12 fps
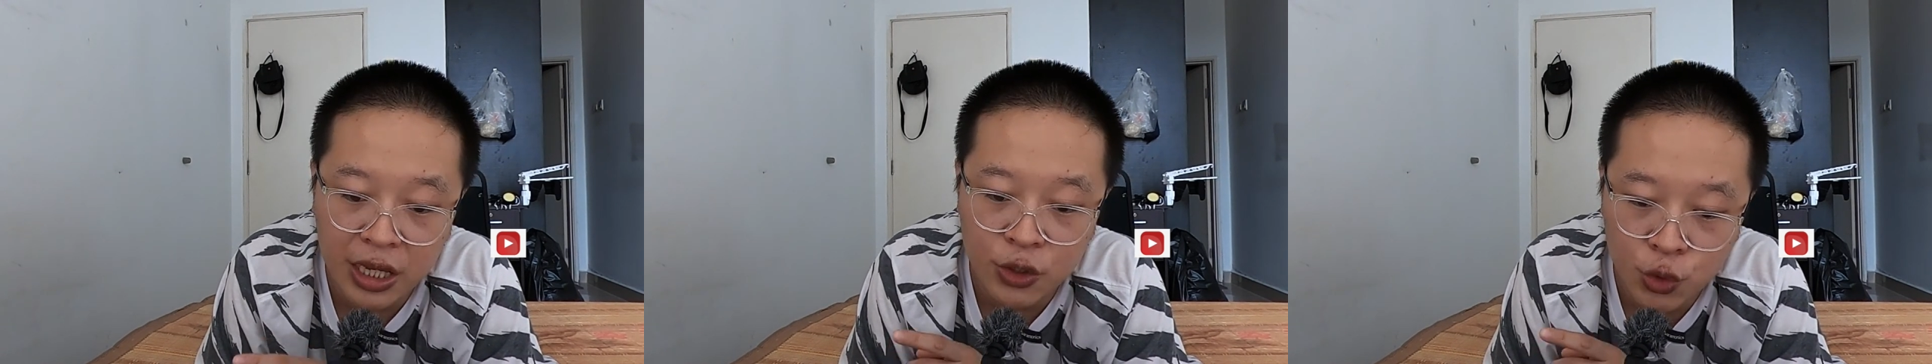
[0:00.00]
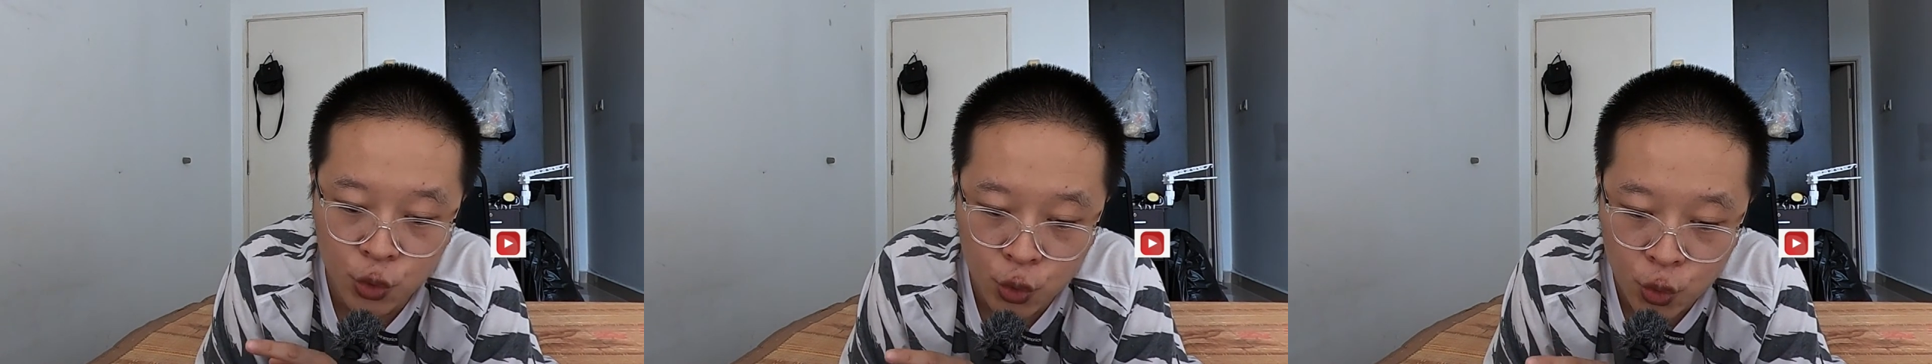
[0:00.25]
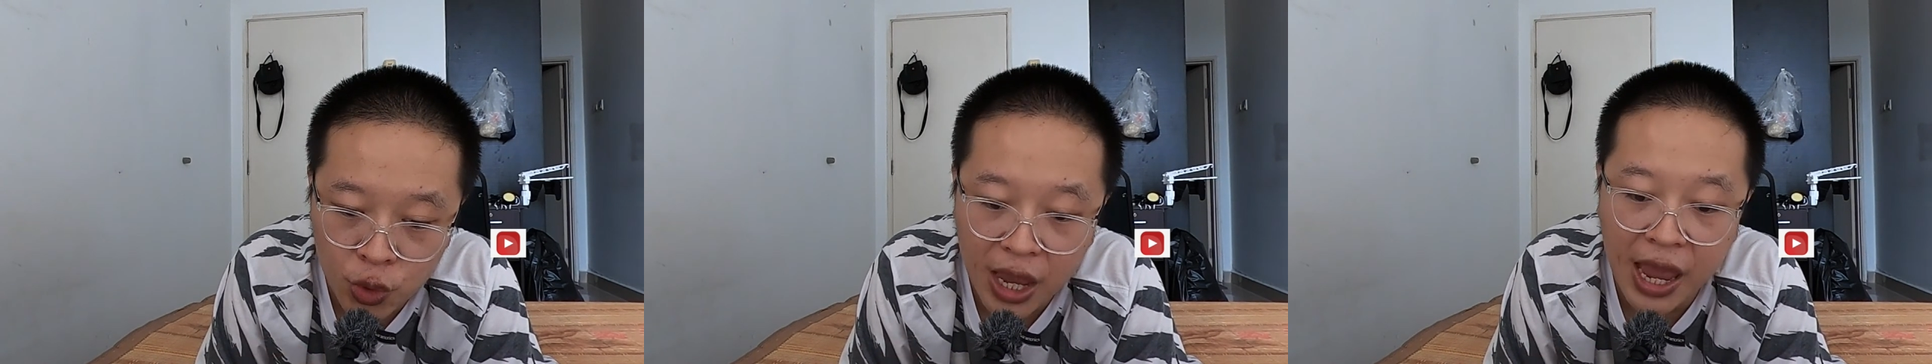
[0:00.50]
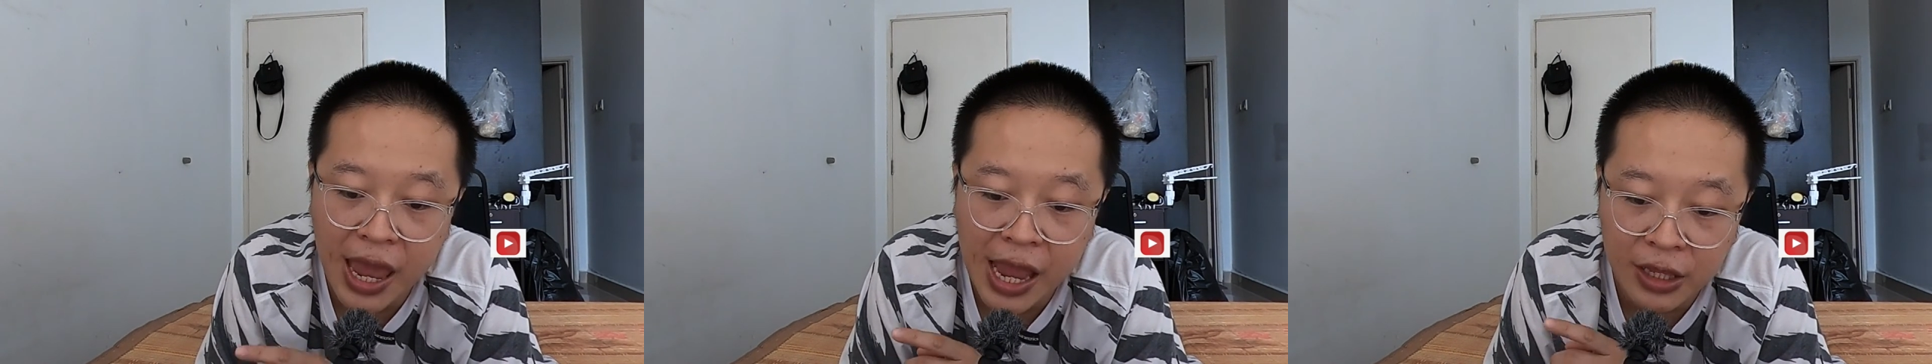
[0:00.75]
you
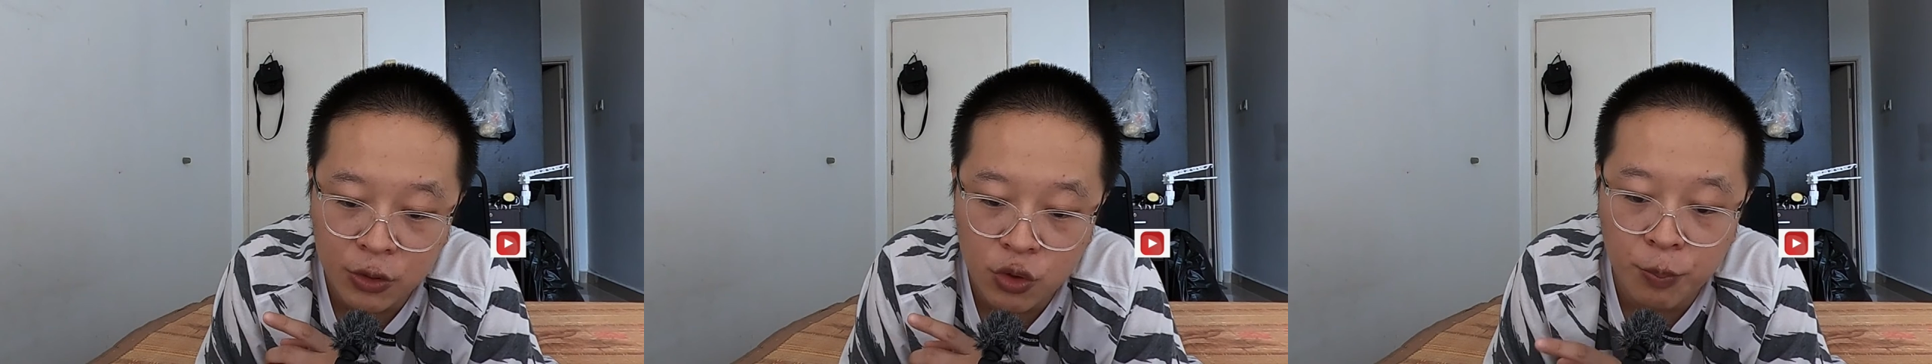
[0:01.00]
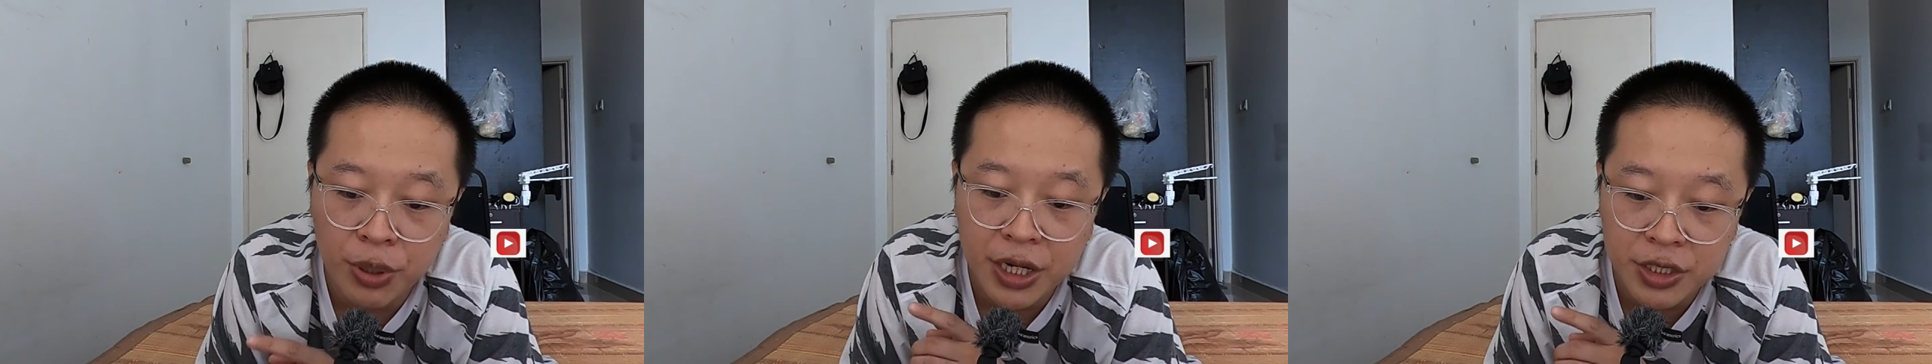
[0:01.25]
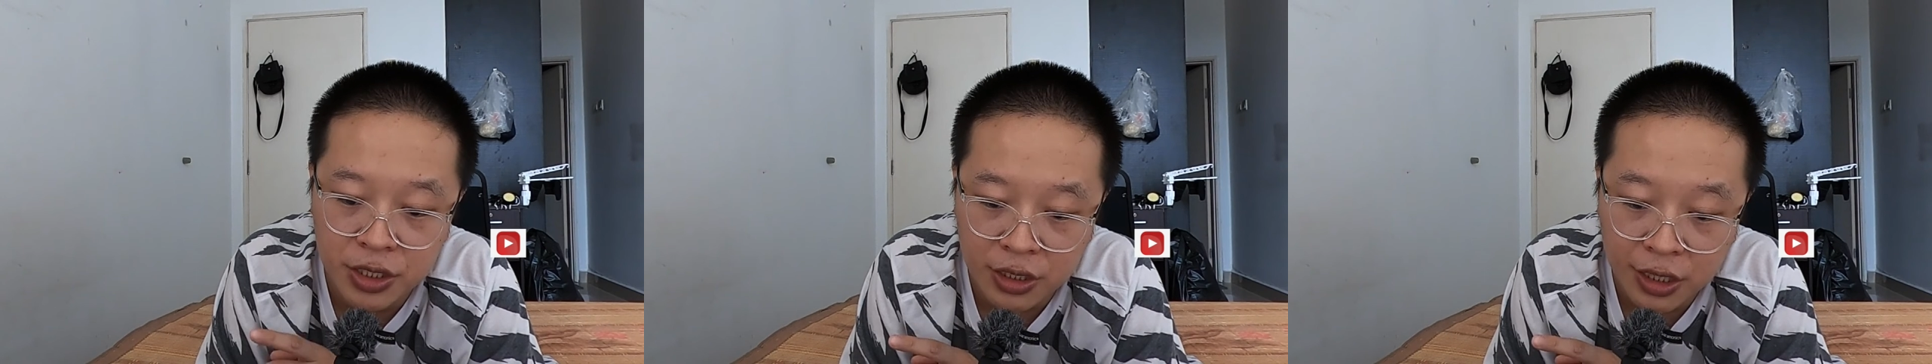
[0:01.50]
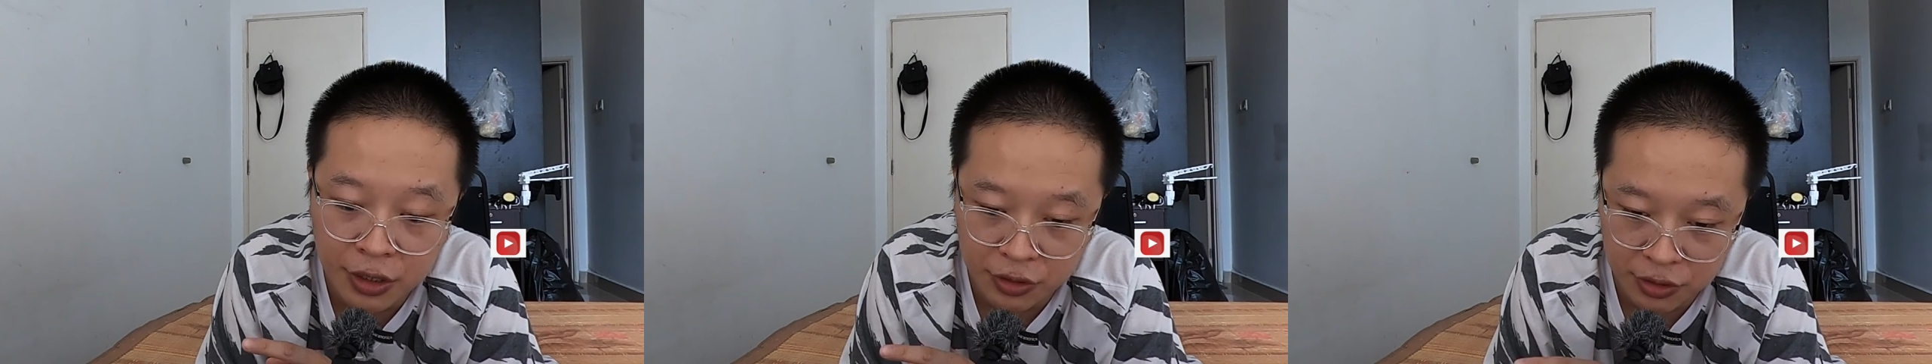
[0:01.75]
and your
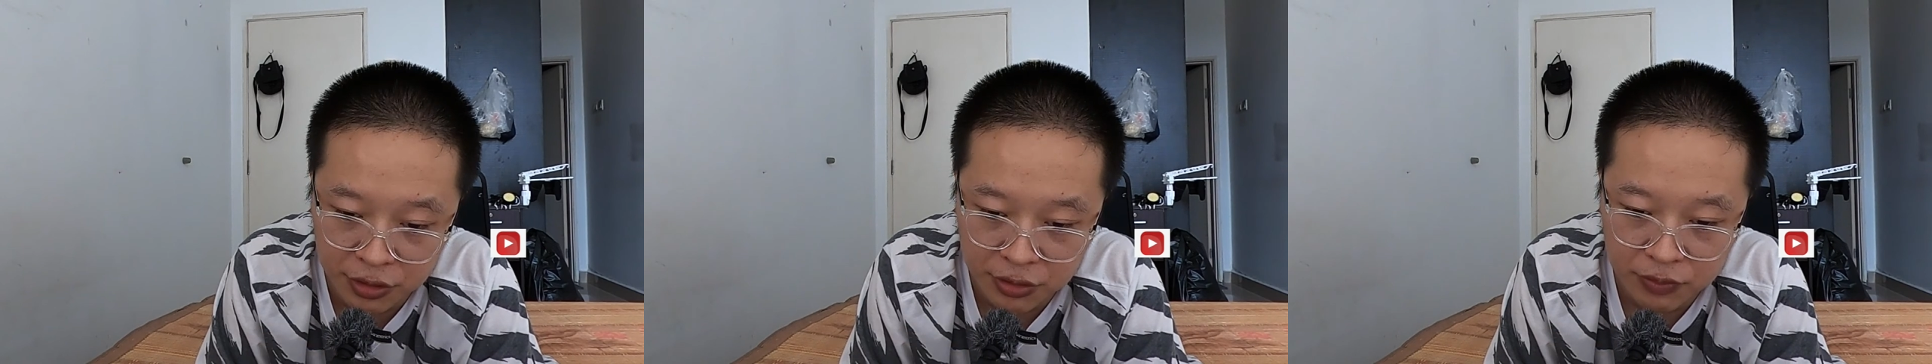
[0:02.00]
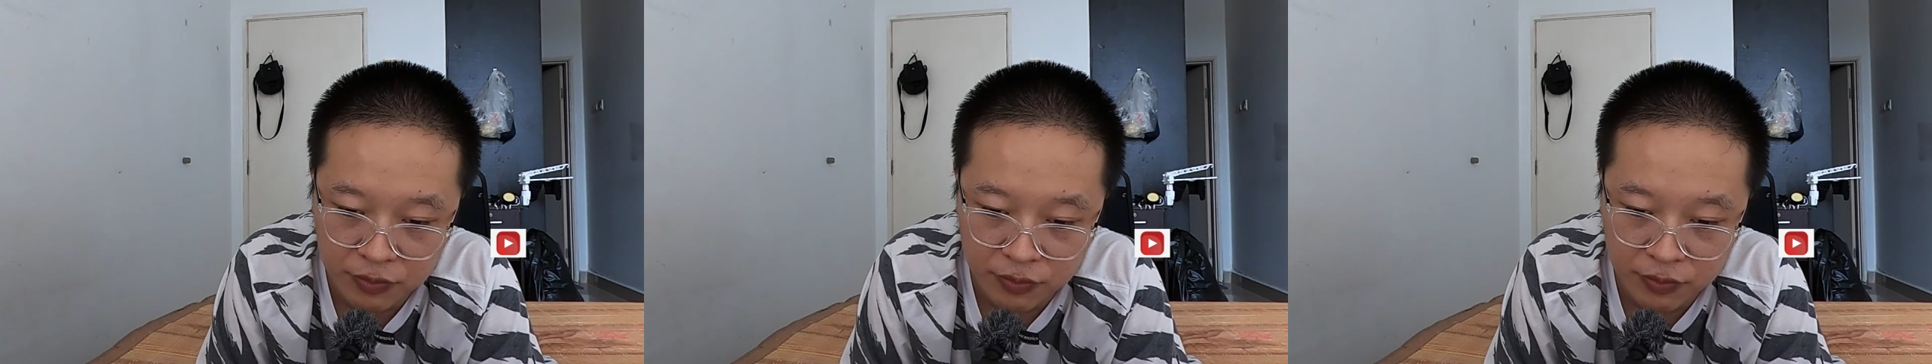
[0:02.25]
personality.